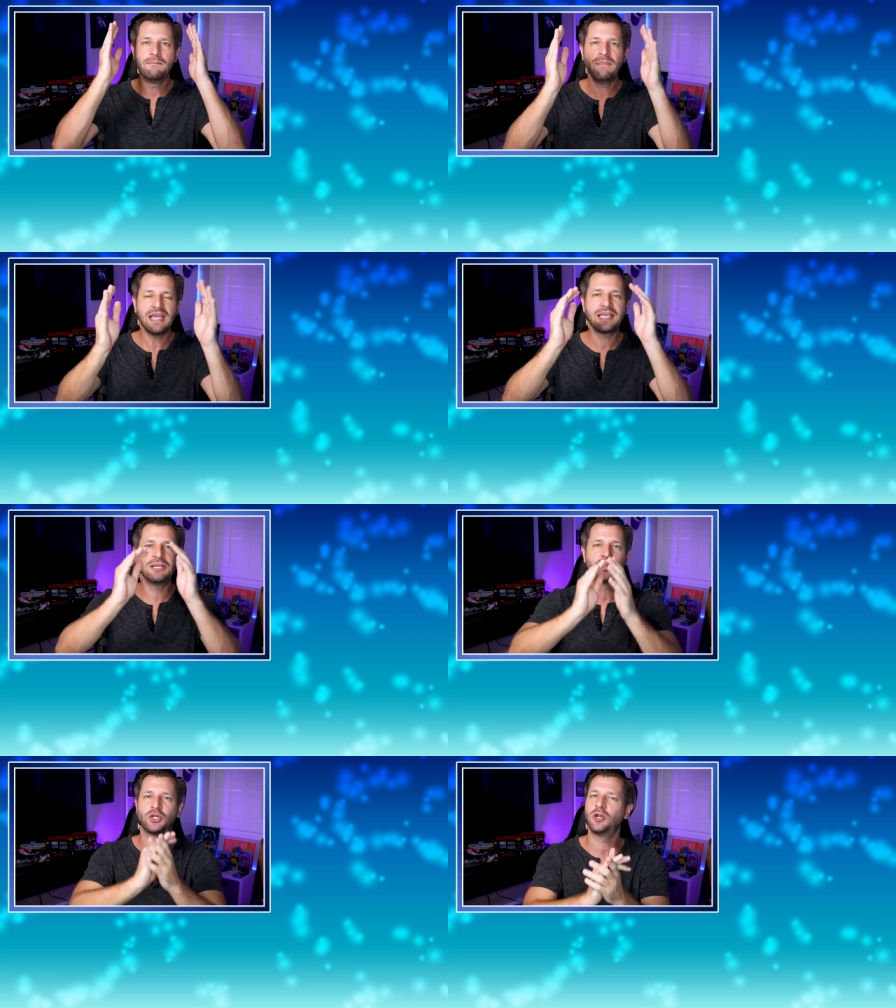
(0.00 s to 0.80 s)

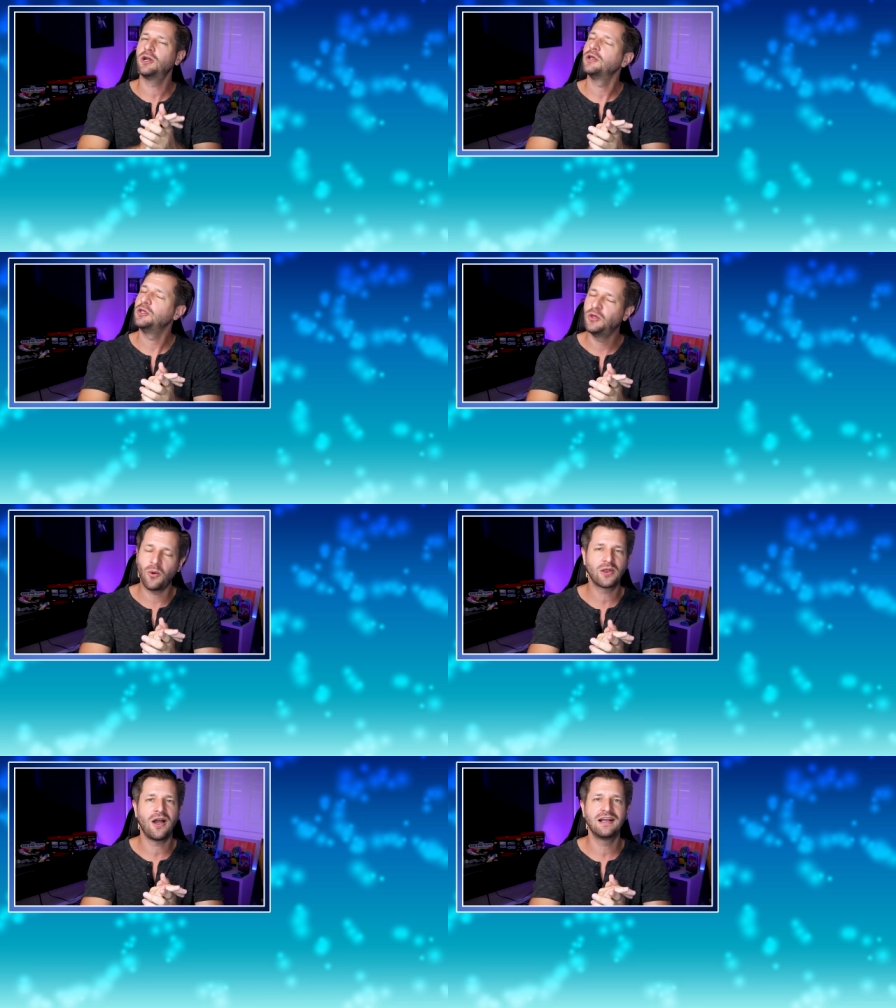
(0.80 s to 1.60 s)
making sure
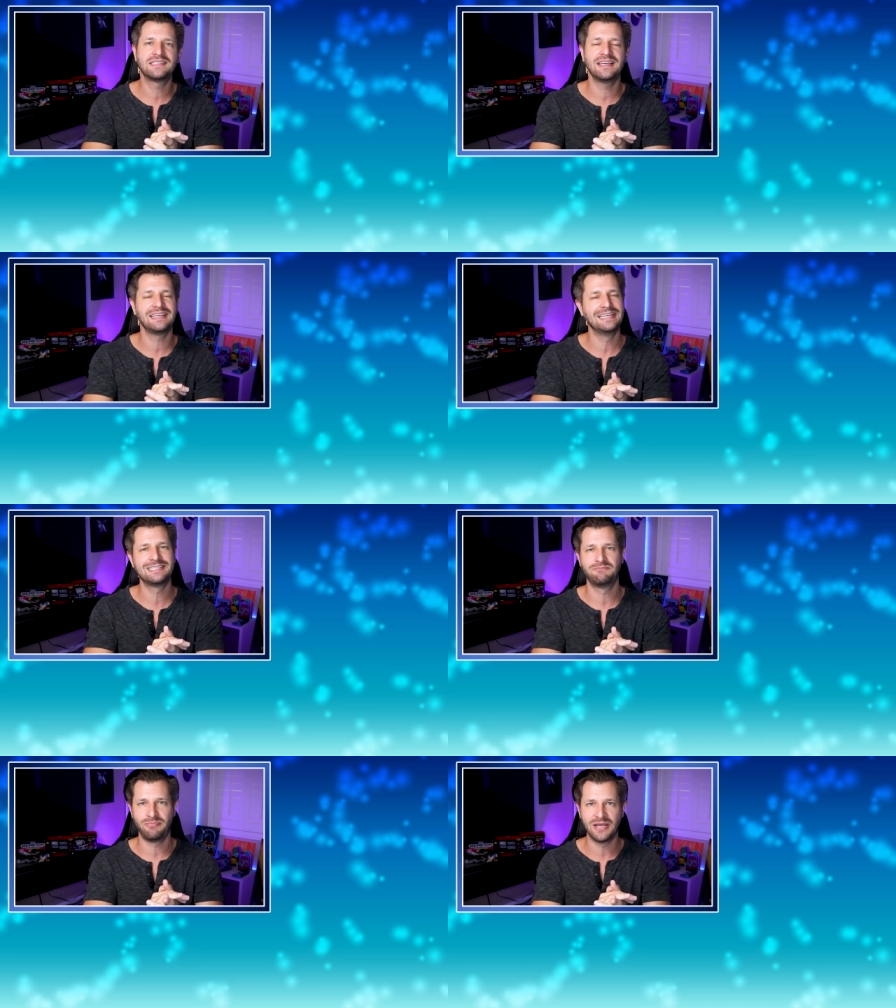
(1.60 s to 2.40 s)
your content
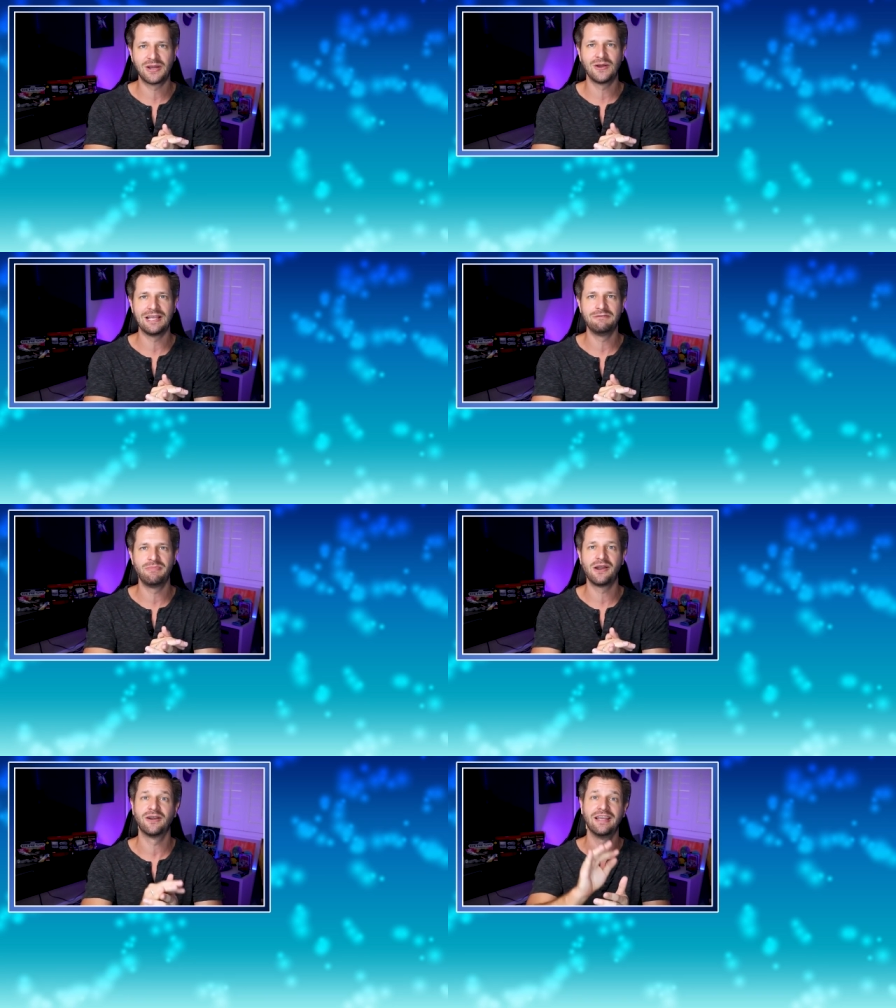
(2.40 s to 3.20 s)
is bigger and
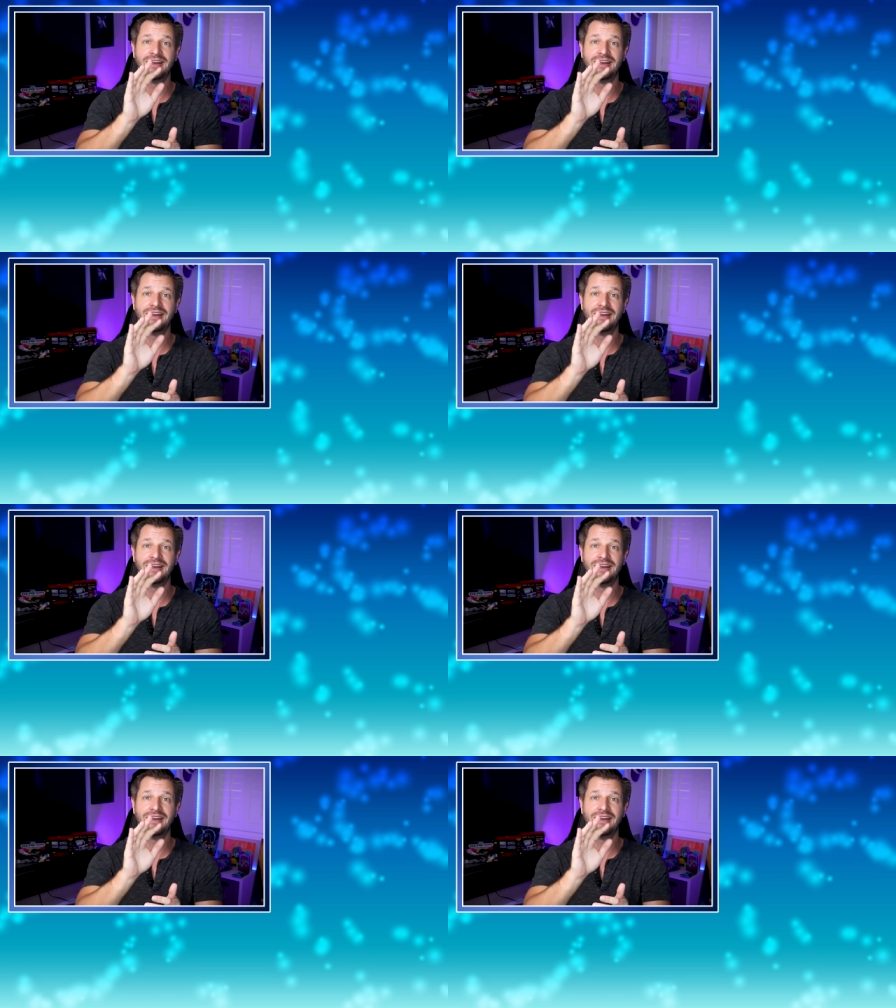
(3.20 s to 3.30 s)
better.